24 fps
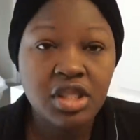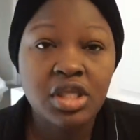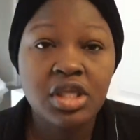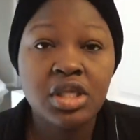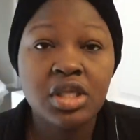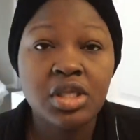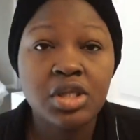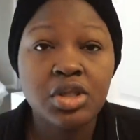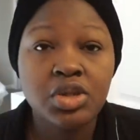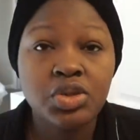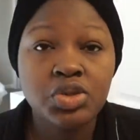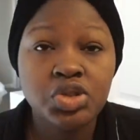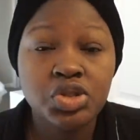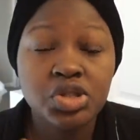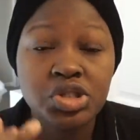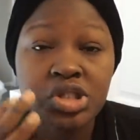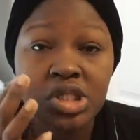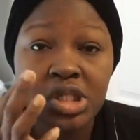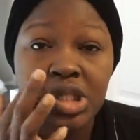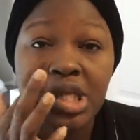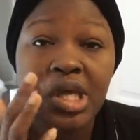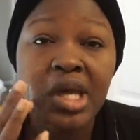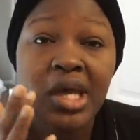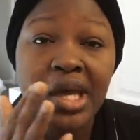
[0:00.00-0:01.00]
the
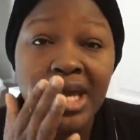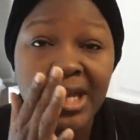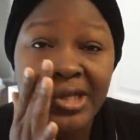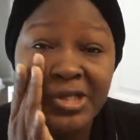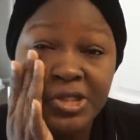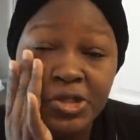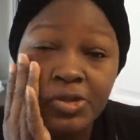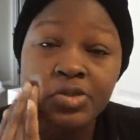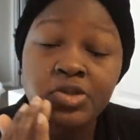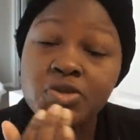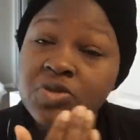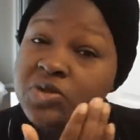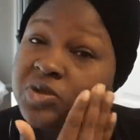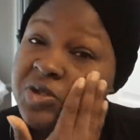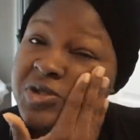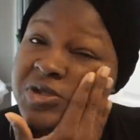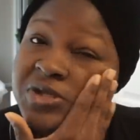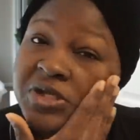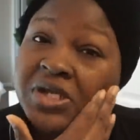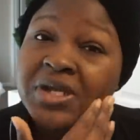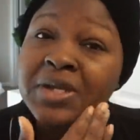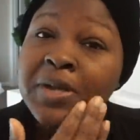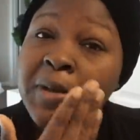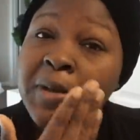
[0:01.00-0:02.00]
Neutrogena Hydra Boost.